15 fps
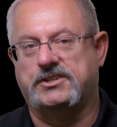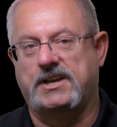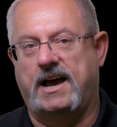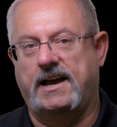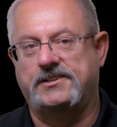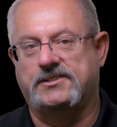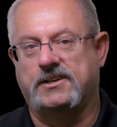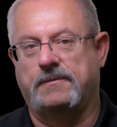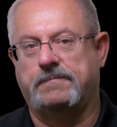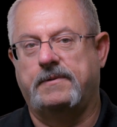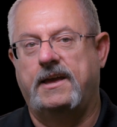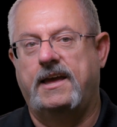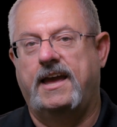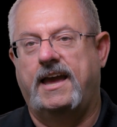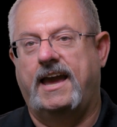size
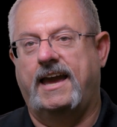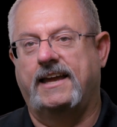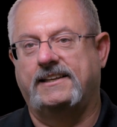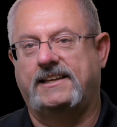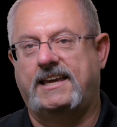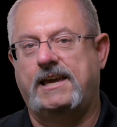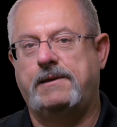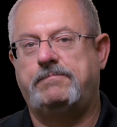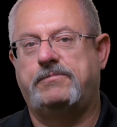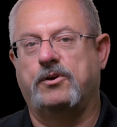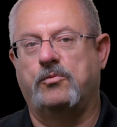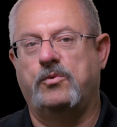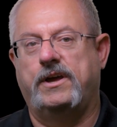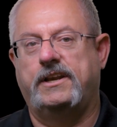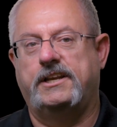up and keep
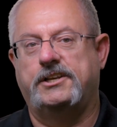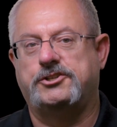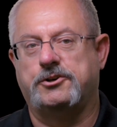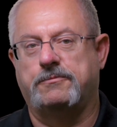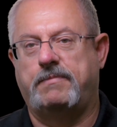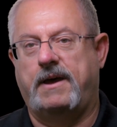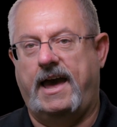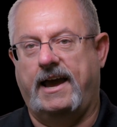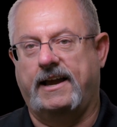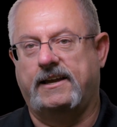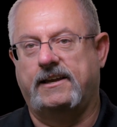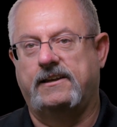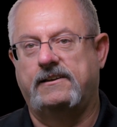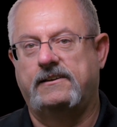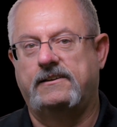the wind at your back.